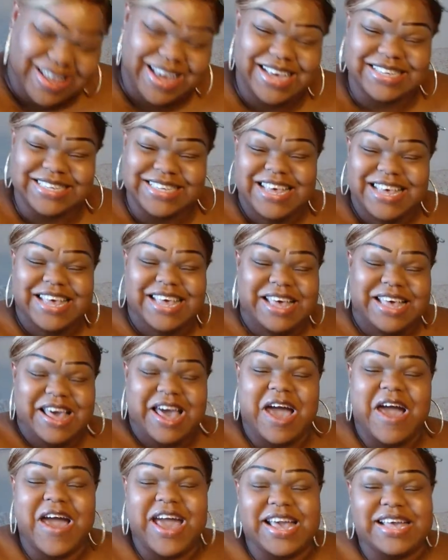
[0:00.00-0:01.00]
all
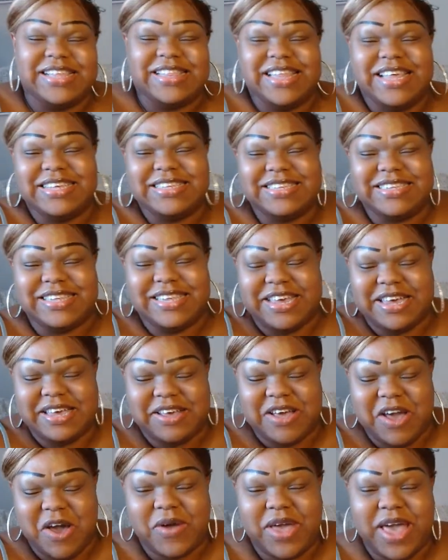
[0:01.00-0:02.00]
right, let's
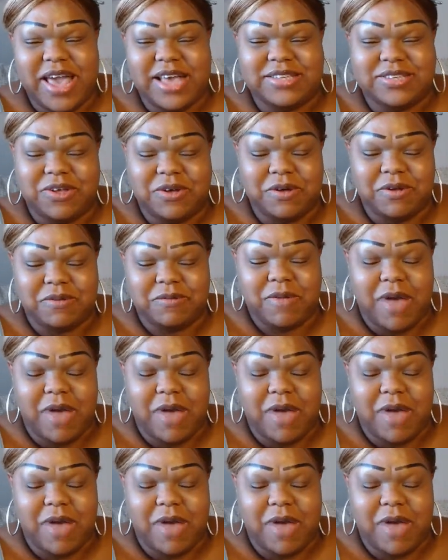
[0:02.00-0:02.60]
see. Okay, so